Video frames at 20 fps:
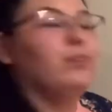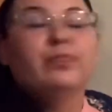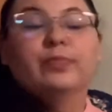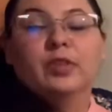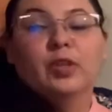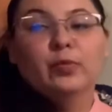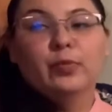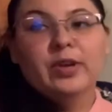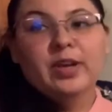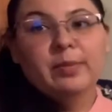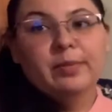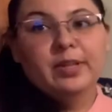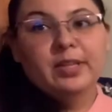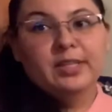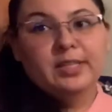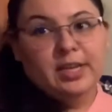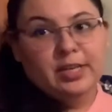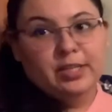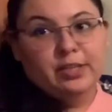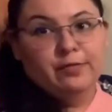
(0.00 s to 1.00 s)

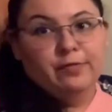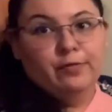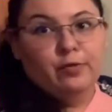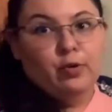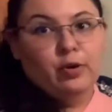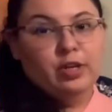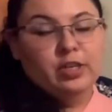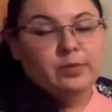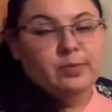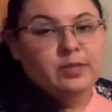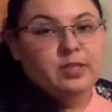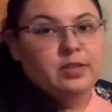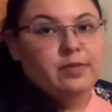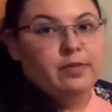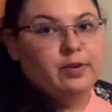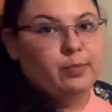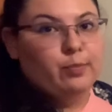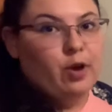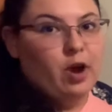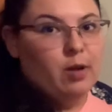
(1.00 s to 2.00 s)
rehabilitation for
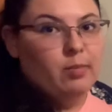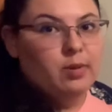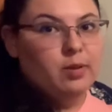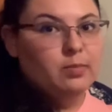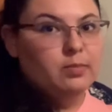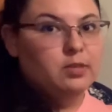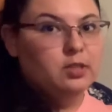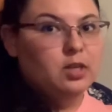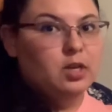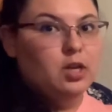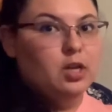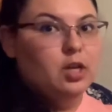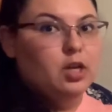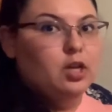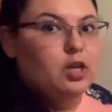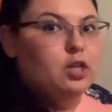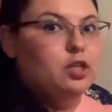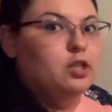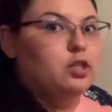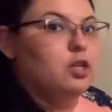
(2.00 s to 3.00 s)
specific problems.
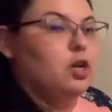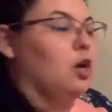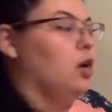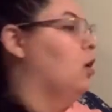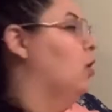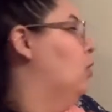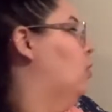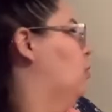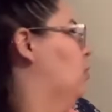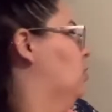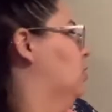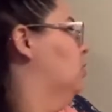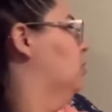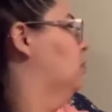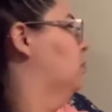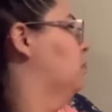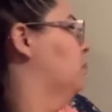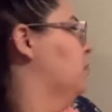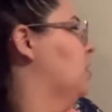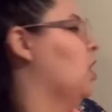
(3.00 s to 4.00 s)
So,
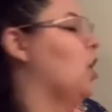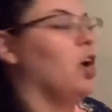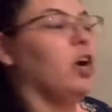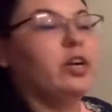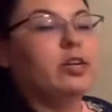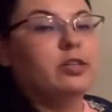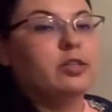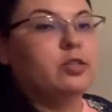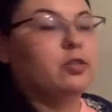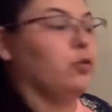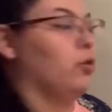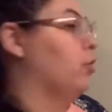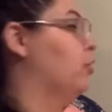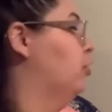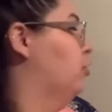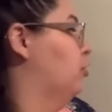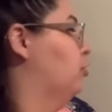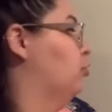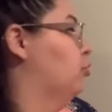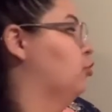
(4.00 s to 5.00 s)
heart
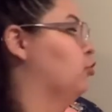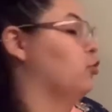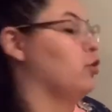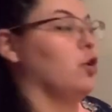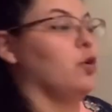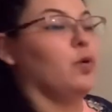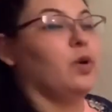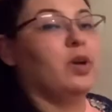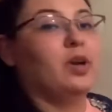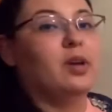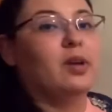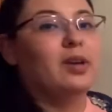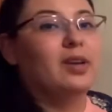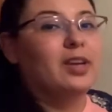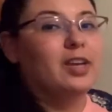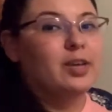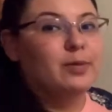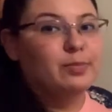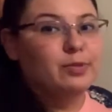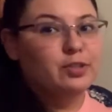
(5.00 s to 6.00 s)
disorders, stroke,
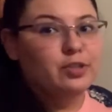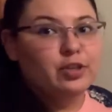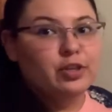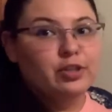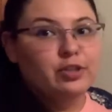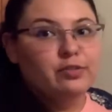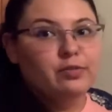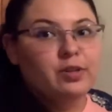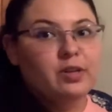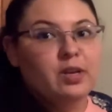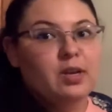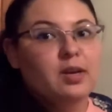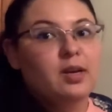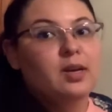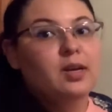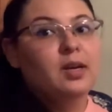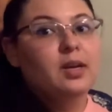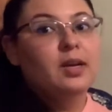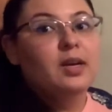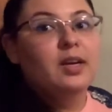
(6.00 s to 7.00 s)
hip surgery,
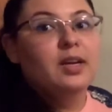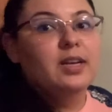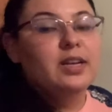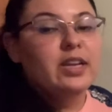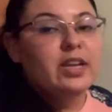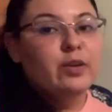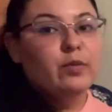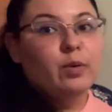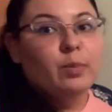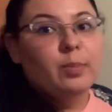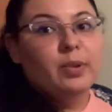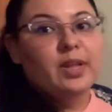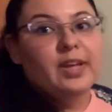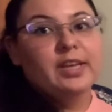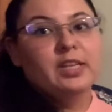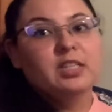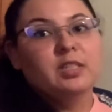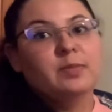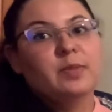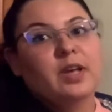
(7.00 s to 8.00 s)
knee
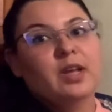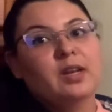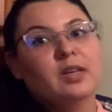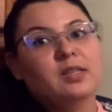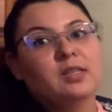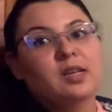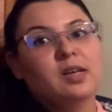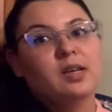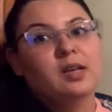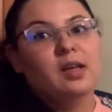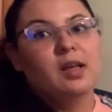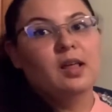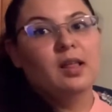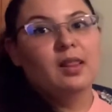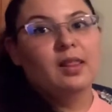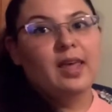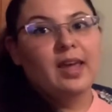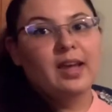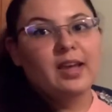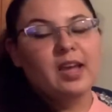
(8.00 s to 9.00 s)
replacement,
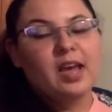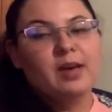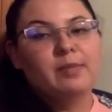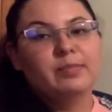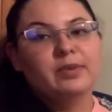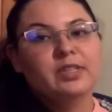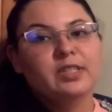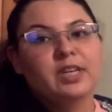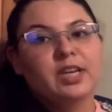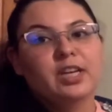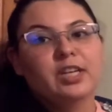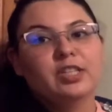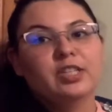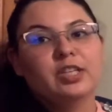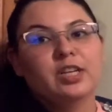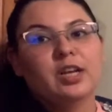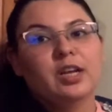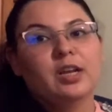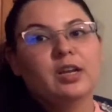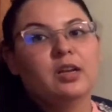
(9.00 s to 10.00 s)
leg
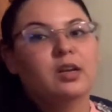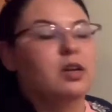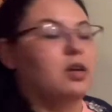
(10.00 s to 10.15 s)
amputation,